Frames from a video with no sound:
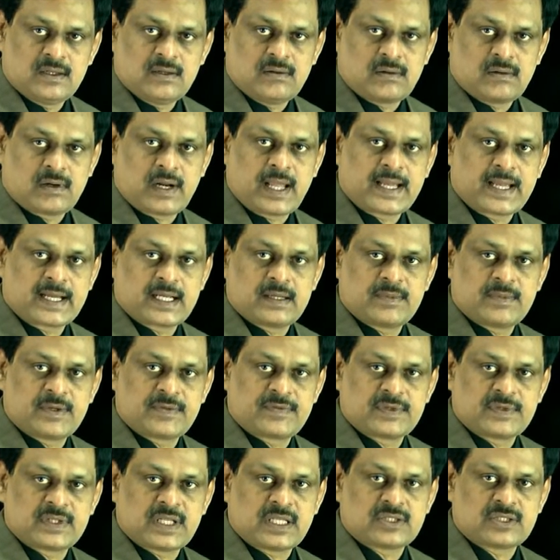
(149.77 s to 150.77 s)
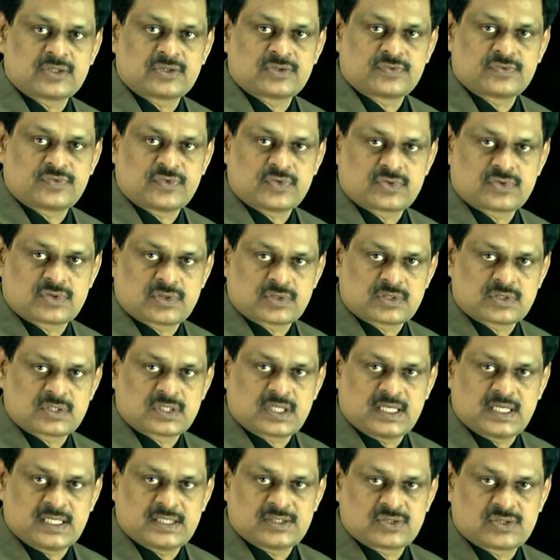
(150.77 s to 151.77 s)
or angle between the other two forces
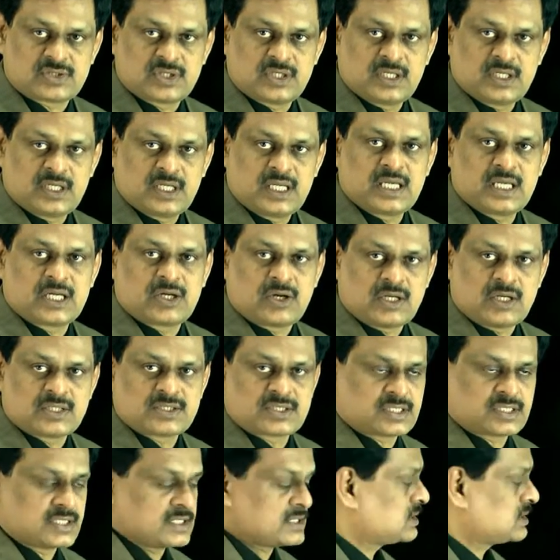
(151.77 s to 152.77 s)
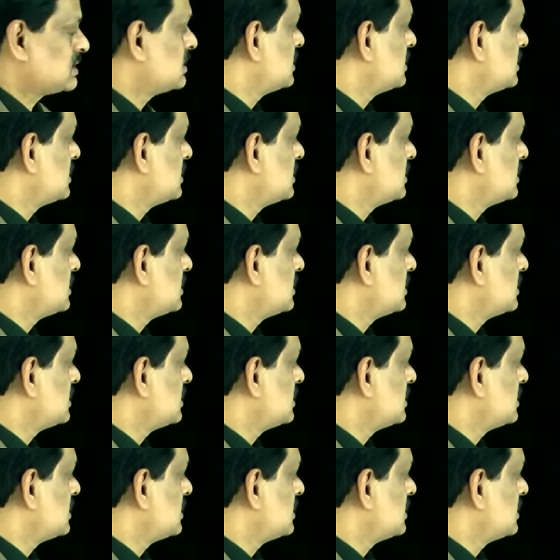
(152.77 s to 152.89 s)
is a constant.